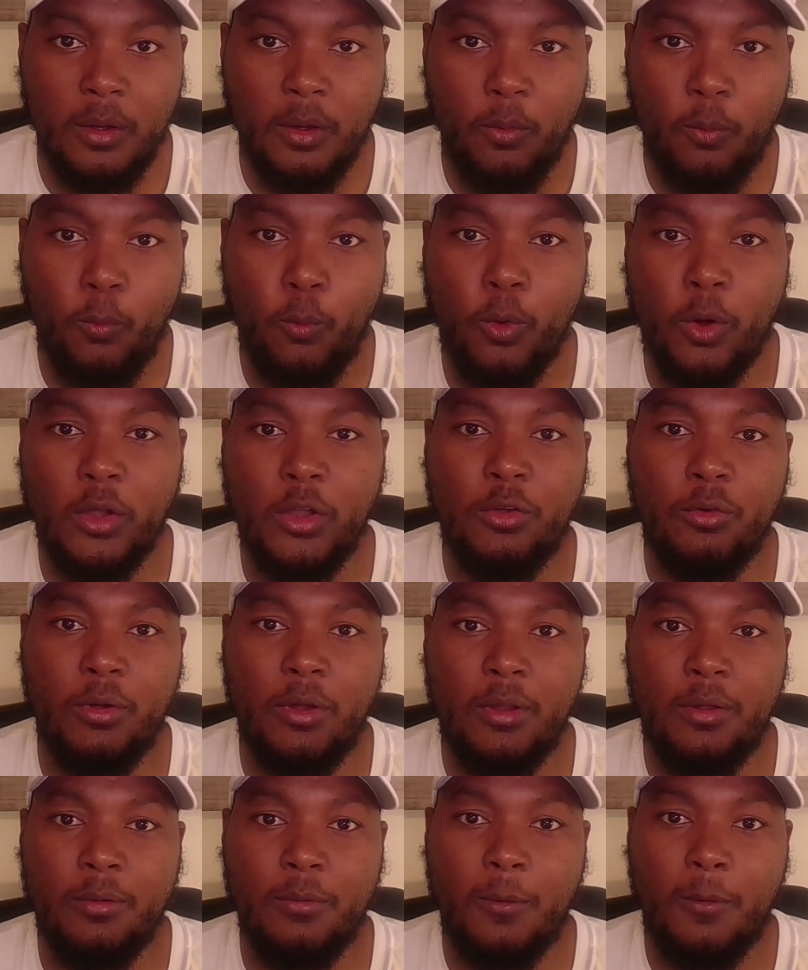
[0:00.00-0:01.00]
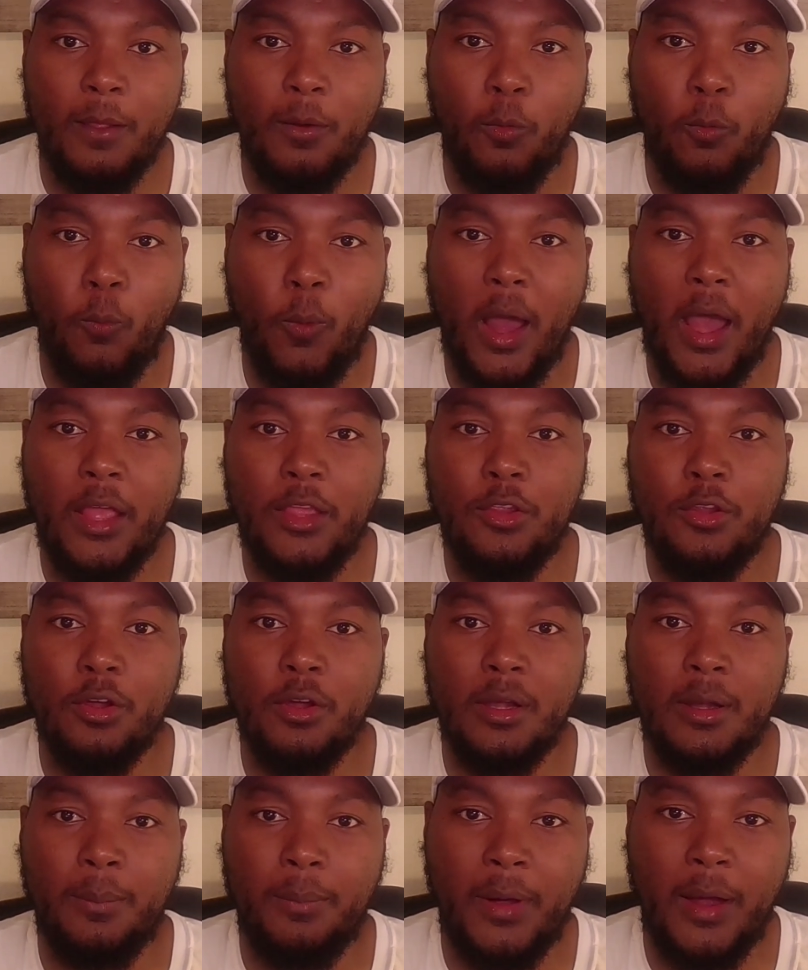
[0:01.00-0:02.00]
wondering why you're
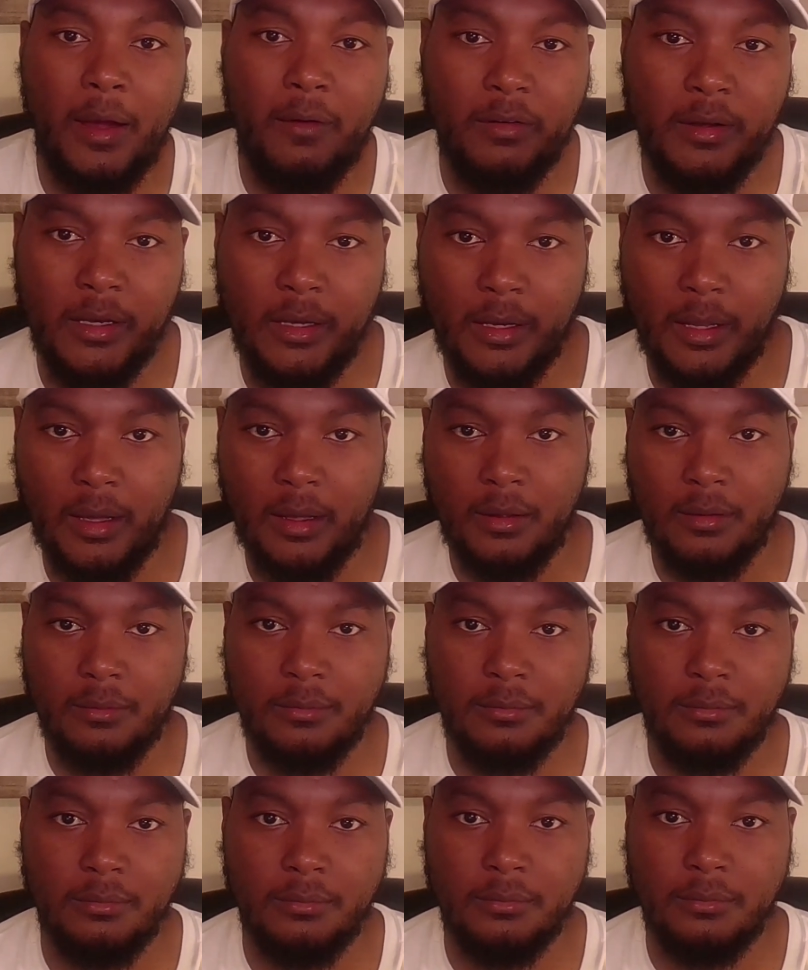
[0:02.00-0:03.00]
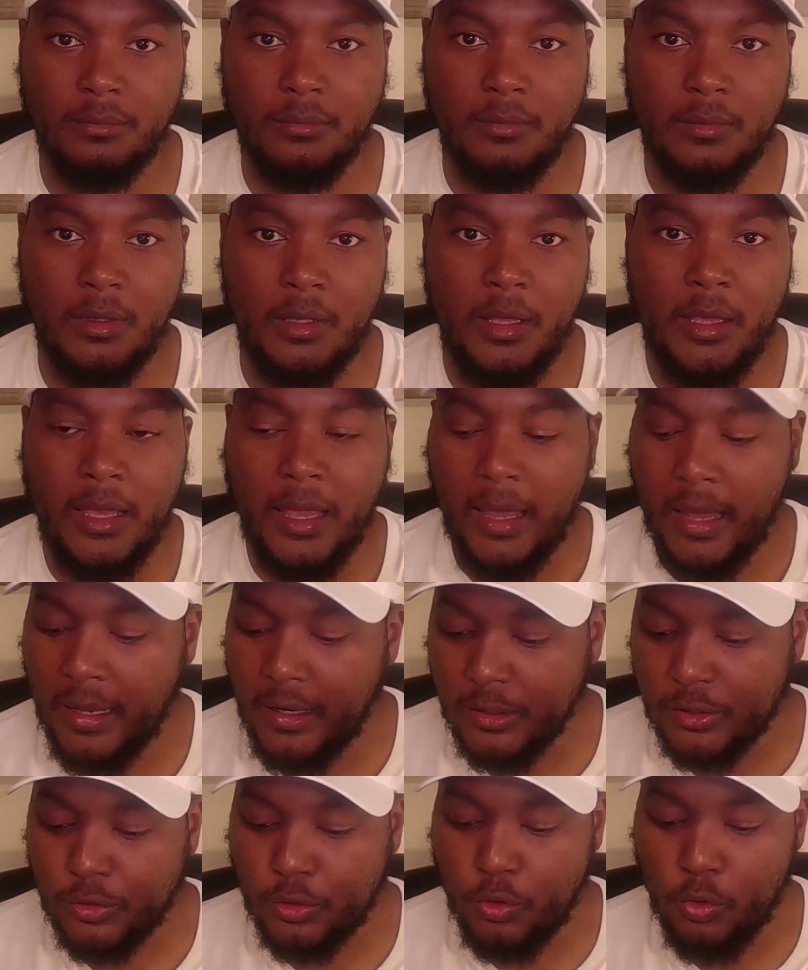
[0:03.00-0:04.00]
in the poverty line. And
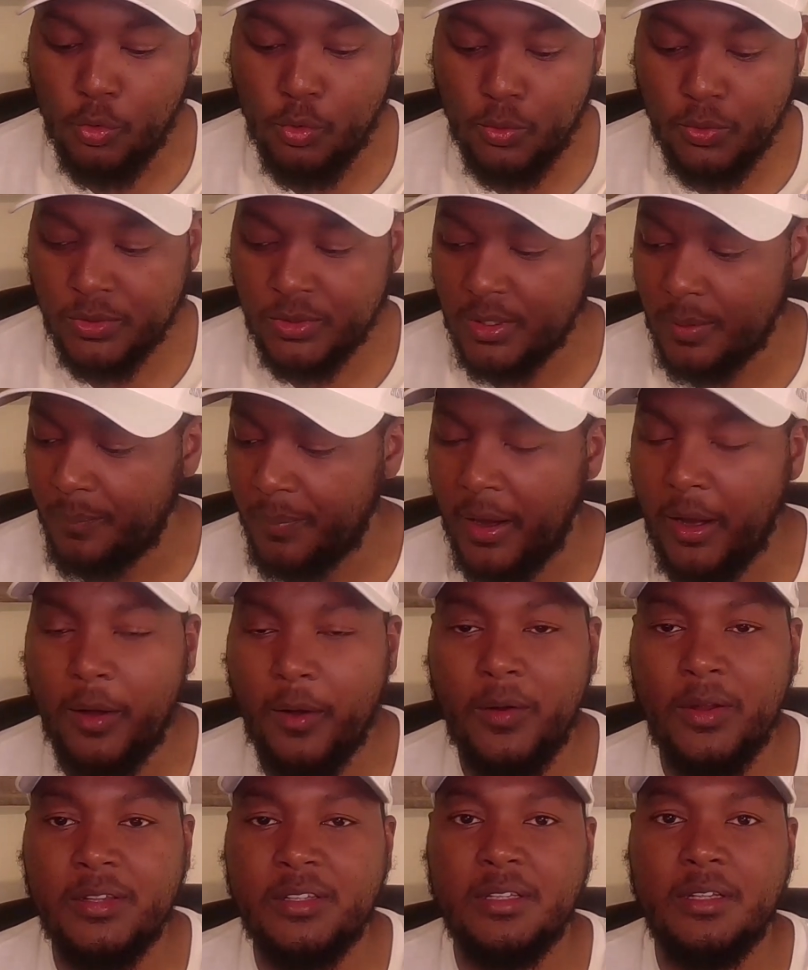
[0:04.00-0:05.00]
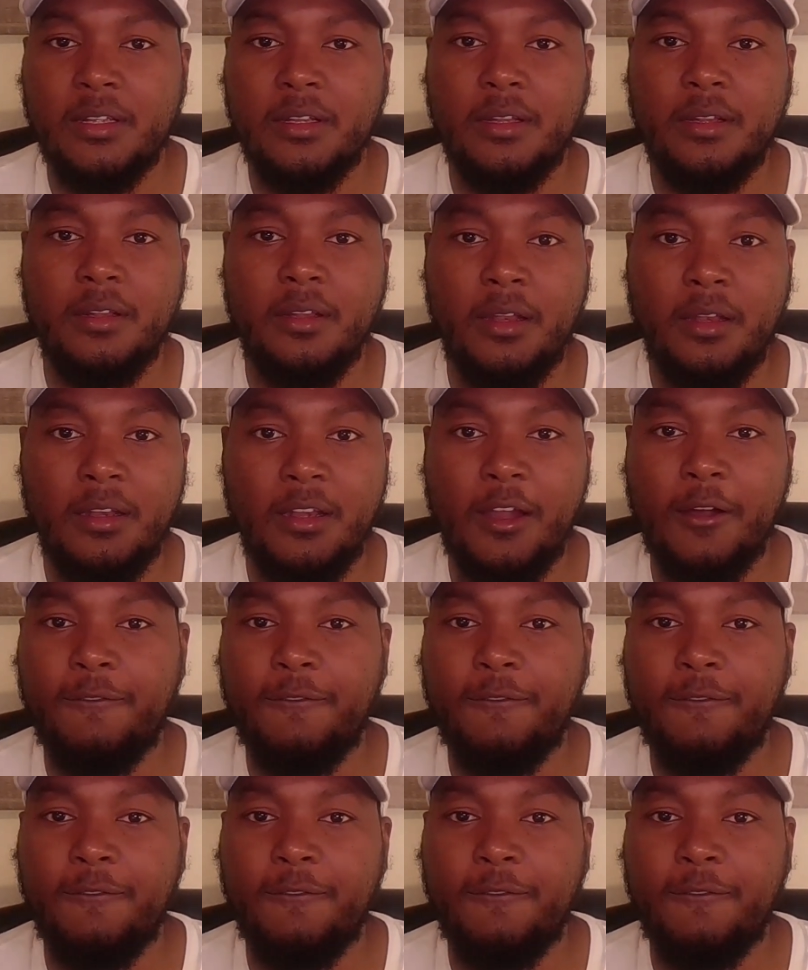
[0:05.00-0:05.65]
the schools, the parents, they're